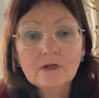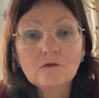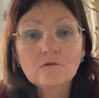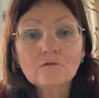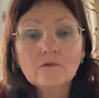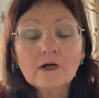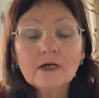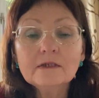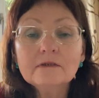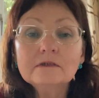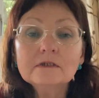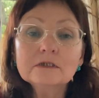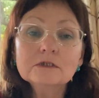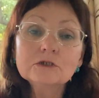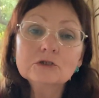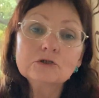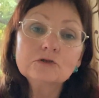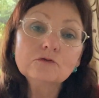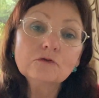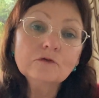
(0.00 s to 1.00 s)
Why
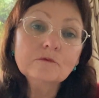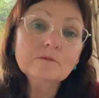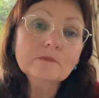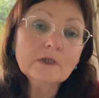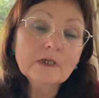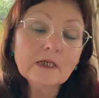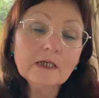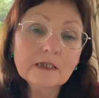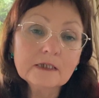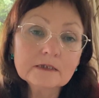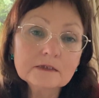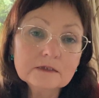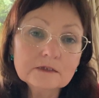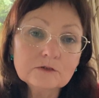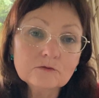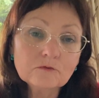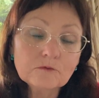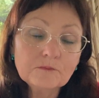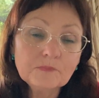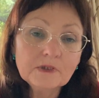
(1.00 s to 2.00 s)
this term has
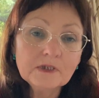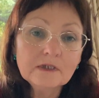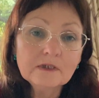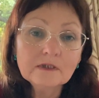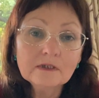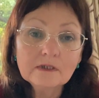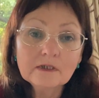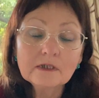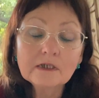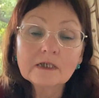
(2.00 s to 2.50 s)
to be